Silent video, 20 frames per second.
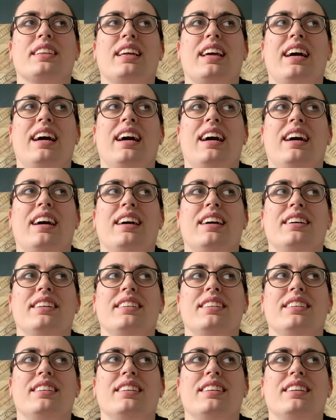
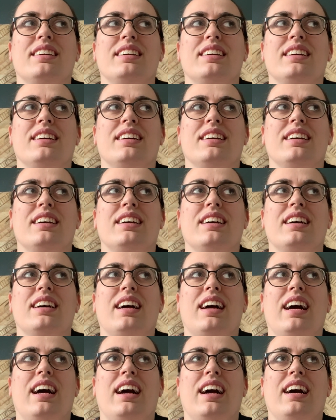And
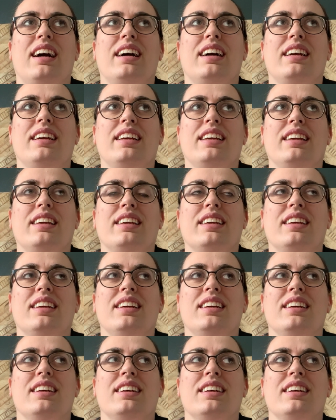I
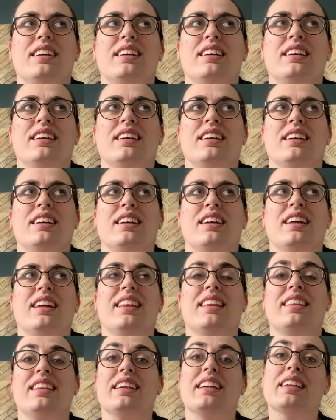
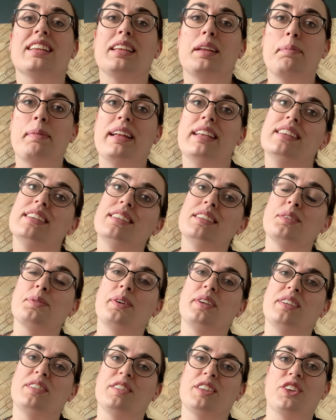think lament is
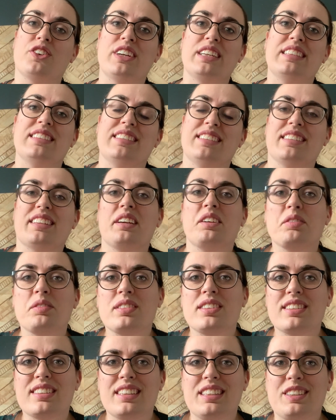one of the greatest
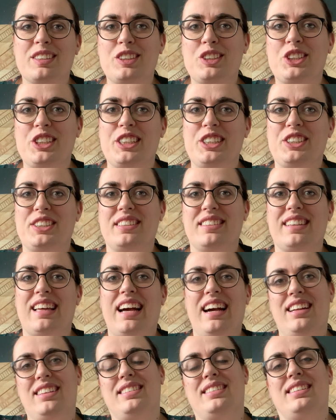gifts that the church has
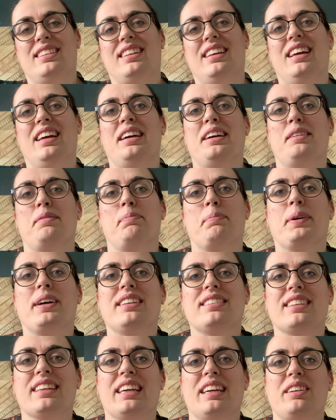had, but
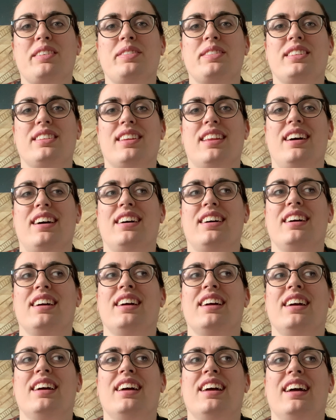is a gift that
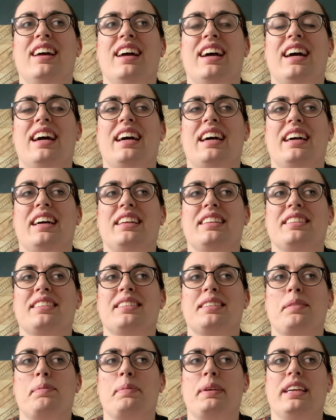has
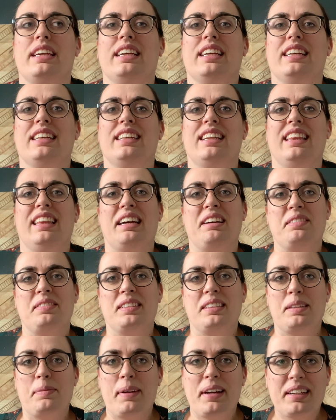been left
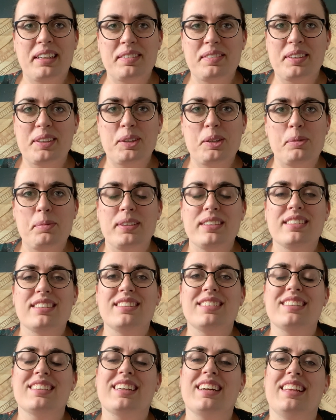in the back of the cupboard
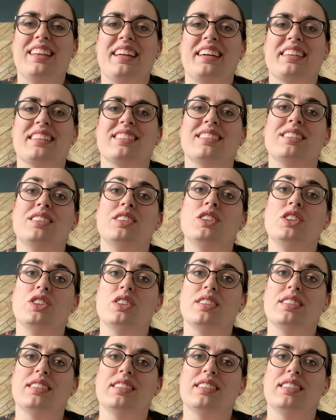to collect
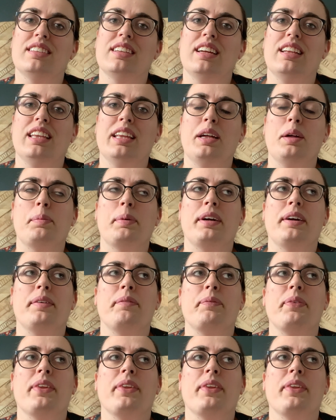dust a little bit.